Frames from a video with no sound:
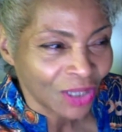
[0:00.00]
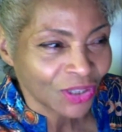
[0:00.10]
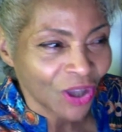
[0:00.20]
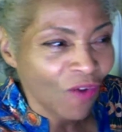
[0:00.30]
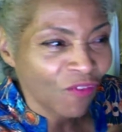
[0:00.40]

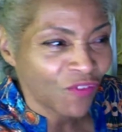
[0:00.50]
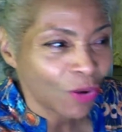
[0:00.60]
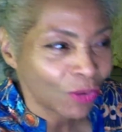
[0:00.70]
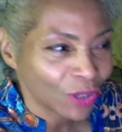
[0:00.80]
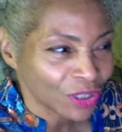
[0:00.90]
Don't
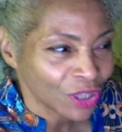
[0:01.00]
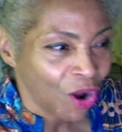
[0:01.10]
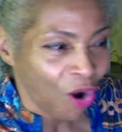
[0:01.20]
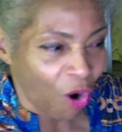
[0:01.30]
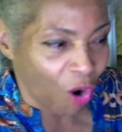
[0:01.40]
focus
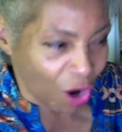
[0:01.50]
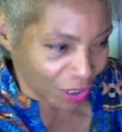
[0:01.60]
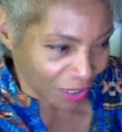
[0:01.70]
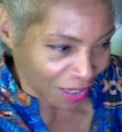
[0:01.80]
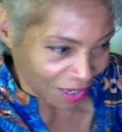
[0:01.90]

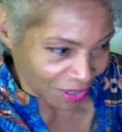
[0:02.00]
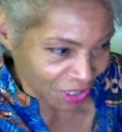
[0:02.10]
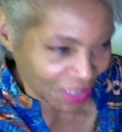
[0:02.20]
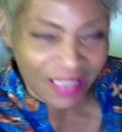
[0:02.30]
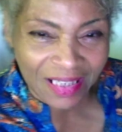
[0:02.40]
on
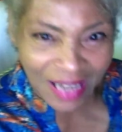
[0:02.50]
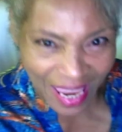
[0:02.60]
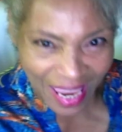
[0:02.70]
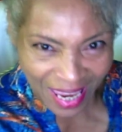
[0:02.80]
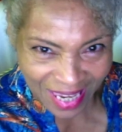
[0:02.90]
the
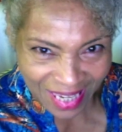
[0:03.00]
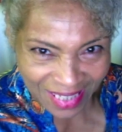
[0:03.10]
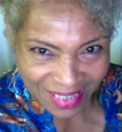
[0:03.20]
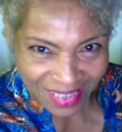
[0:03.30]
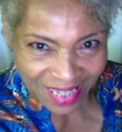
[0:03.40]

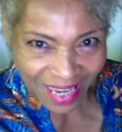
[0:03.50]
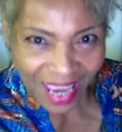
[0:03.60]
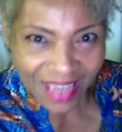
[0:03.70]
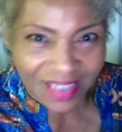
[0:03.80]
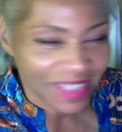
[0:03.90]
delays
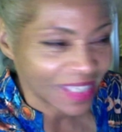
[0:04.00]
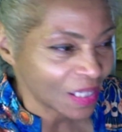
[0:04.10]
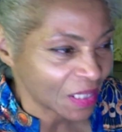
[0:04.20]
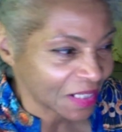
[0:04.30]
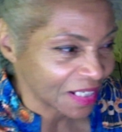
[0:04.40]
and see
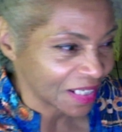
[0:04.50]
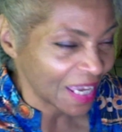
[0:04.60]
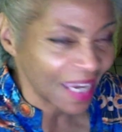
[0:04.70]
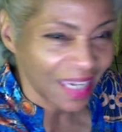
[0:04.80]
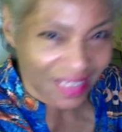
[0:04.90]
the
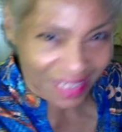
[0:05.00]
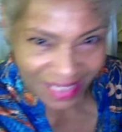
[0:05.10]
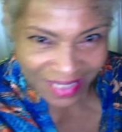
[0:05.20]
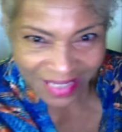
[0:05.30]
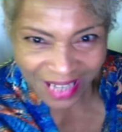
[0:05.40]
delays
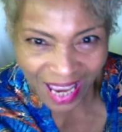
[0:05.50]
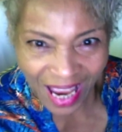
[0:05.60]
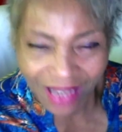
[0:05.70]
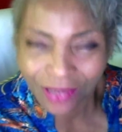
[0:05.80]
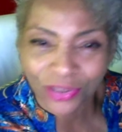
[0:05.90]
as
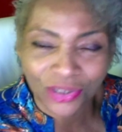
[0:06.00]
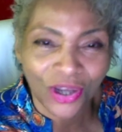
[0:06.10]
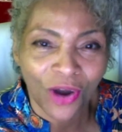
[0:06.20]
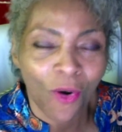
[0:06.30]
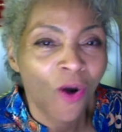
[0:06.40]
denials.
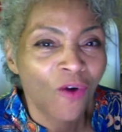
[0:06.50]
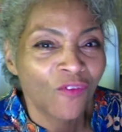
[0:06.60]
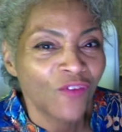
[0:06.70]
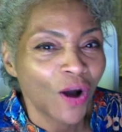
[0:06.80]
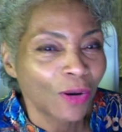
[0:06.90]
No,
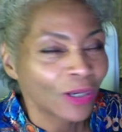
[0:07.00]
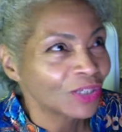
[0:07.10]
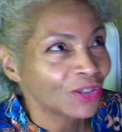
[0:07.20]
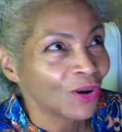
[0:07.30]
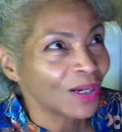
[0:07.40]

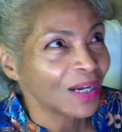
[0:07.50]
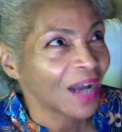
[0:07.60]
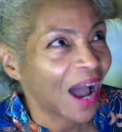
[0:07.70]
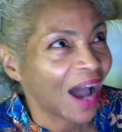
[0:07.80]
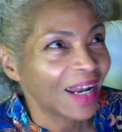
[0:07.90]
focus on
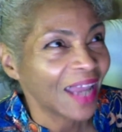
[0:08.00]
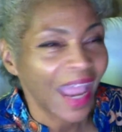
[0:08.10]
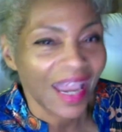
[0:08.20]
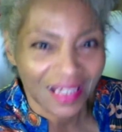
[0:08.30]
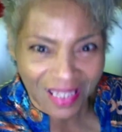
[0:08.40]
God
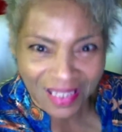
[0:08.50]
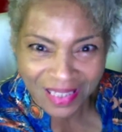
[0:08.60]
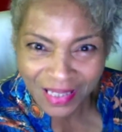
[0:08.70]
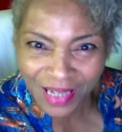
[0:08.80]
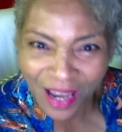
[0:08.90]
and his
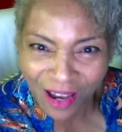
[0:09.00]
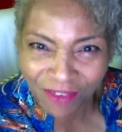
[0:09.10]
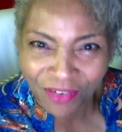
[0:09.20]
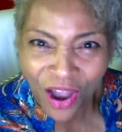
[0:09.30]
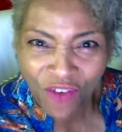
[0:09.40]
love
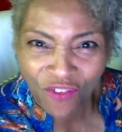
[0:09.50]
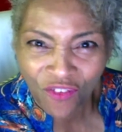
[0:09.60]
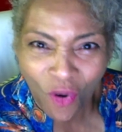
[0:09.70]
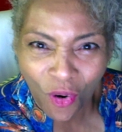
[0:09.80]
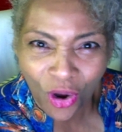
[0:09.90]

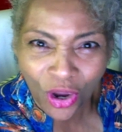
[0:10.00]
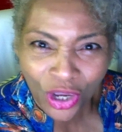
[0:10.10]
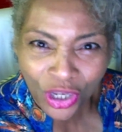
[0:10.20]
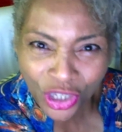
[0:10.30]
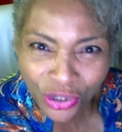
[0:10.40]
for
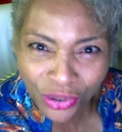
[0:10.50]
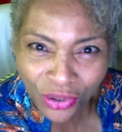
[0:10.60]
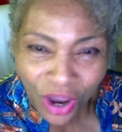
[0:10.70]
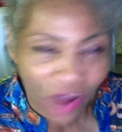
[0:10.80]
you.